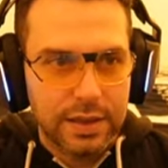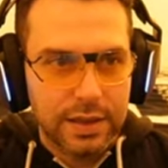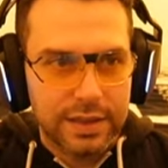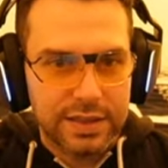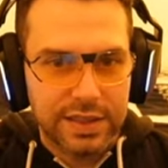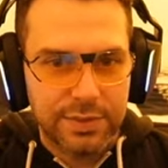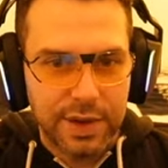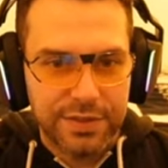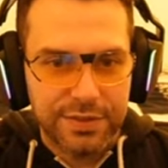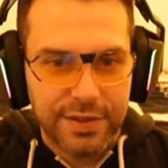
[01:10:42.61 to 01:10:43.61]
Let's see if my
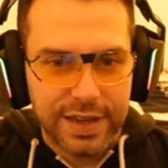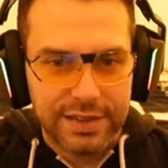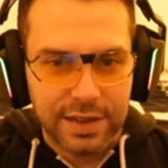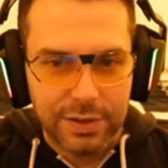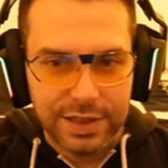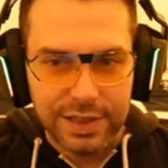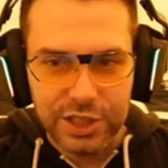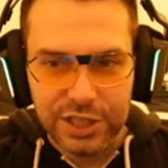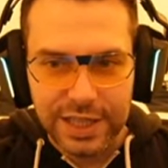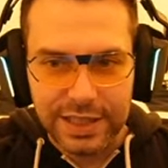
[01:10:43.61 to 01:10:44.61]
friends are
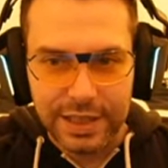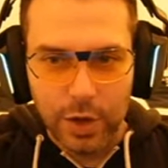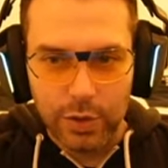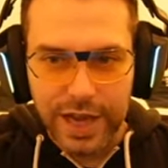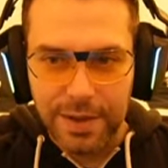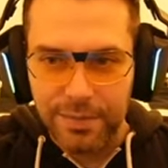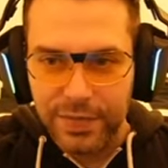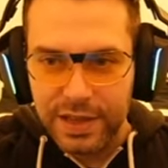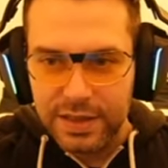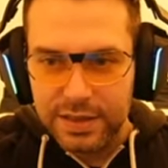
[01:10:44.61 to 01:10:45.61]
initiating. Oh yeah.
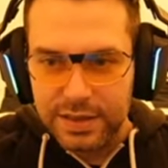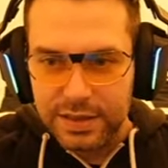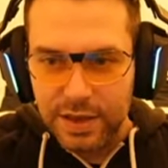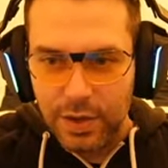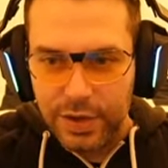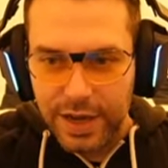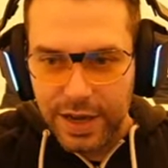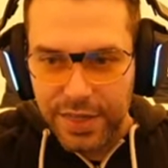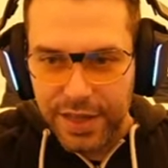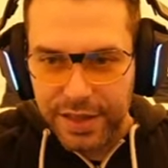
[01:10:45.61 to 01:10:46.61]
Oh yeah, I
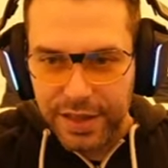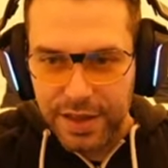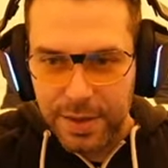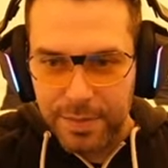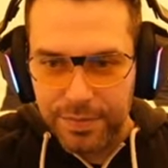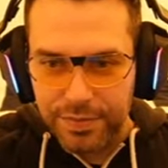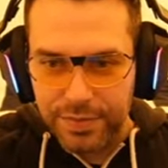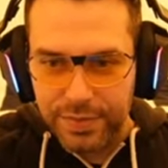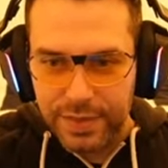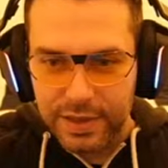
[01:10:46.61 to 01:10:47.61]
think
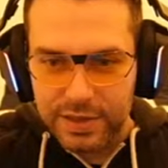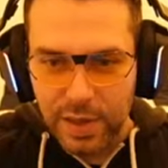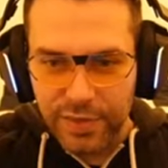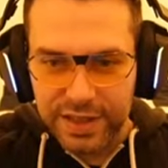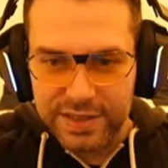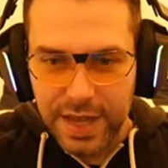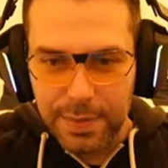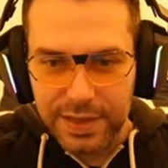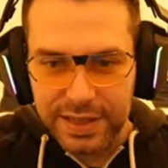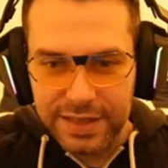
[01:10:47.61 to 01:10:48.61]
something is
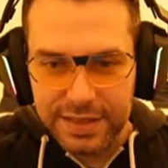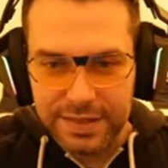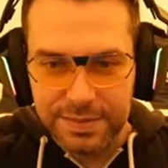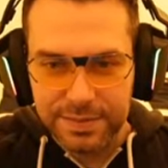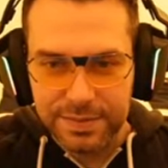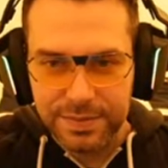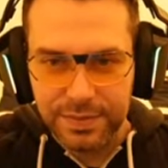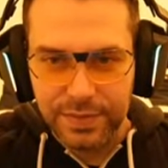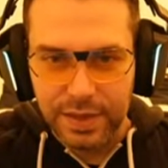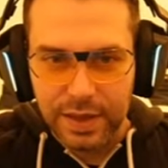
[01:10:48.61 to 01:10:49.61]
happening here.
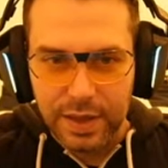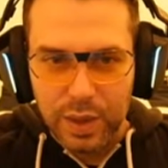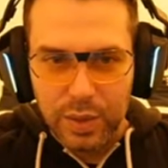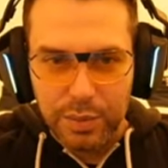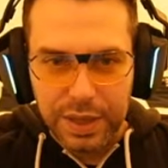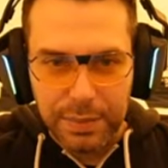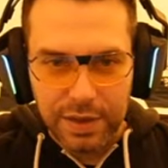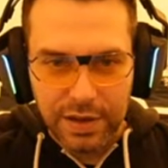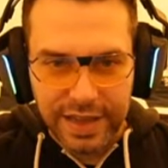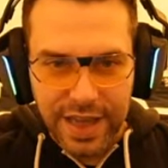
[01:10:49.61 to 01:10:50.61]
People
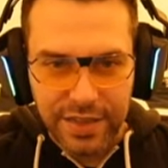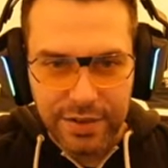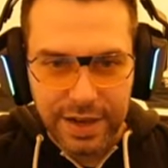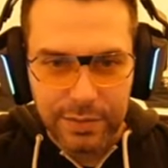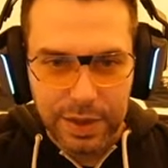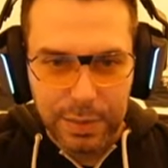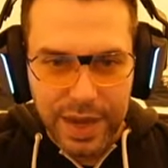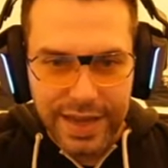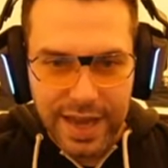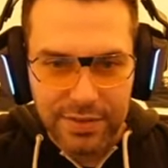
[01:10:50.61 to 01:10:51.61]
are gathering. We
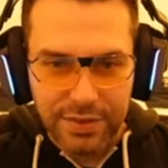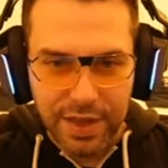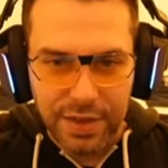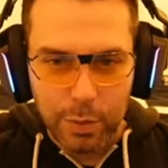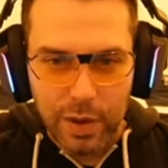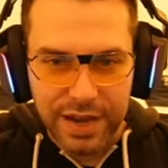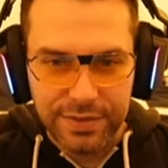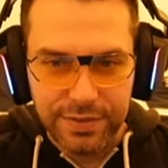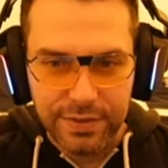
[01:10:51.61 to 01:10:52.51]
may have another wave